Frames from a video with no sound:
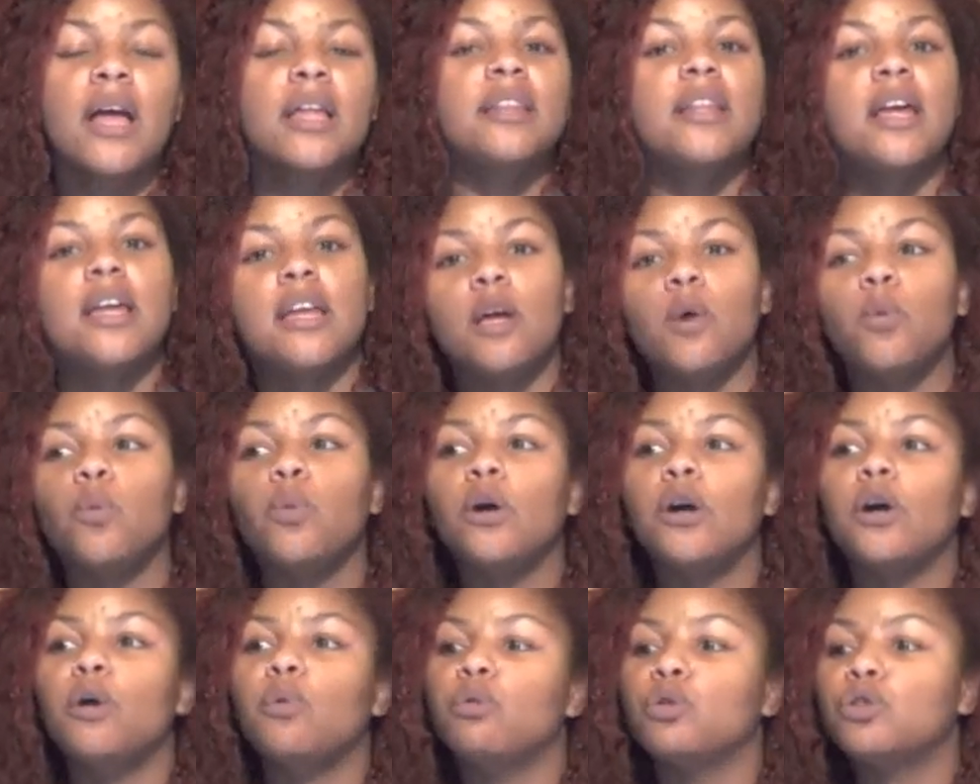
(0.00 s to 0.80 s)
than it
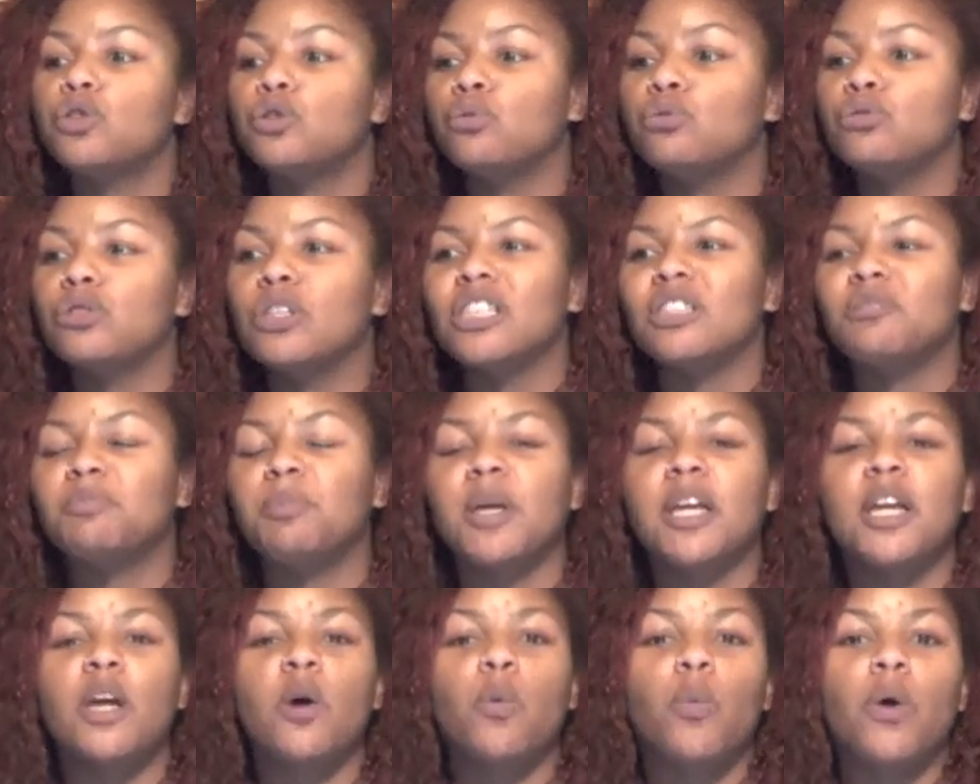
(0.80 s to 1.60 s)
would with you just
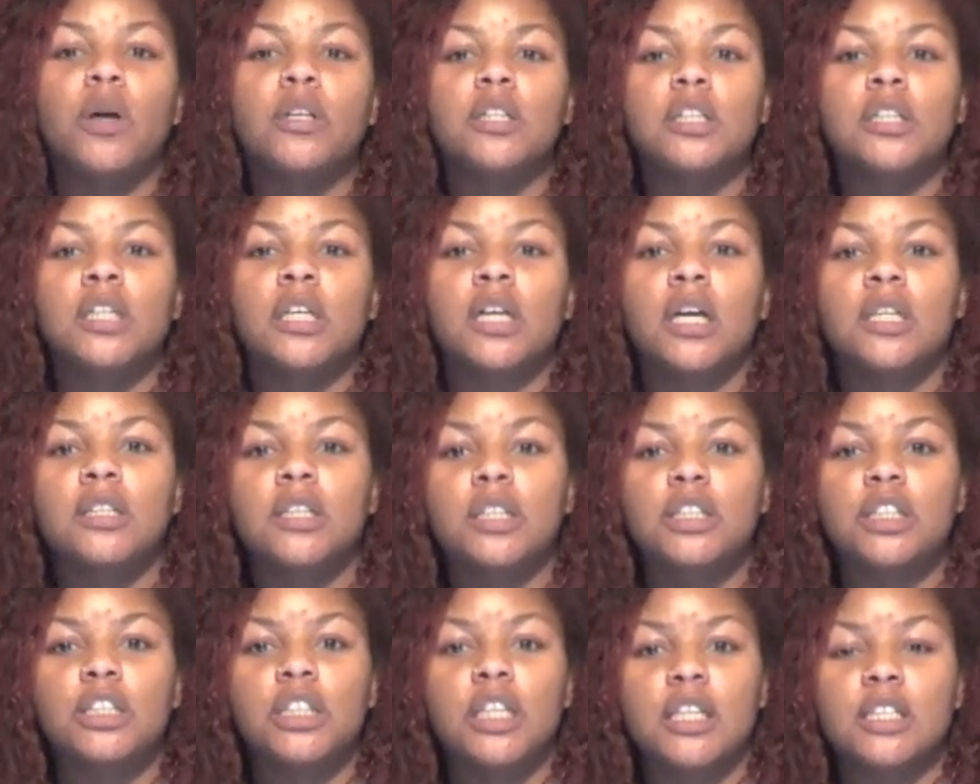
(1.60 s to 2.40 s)
being one of the
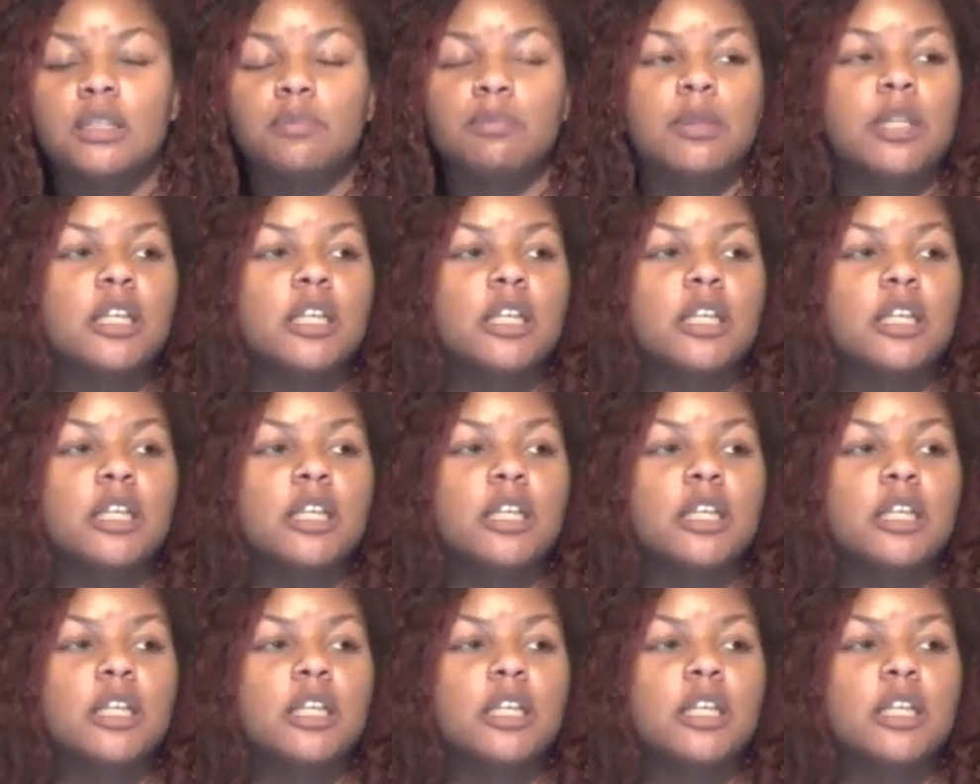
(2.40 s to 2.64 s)
other chicks.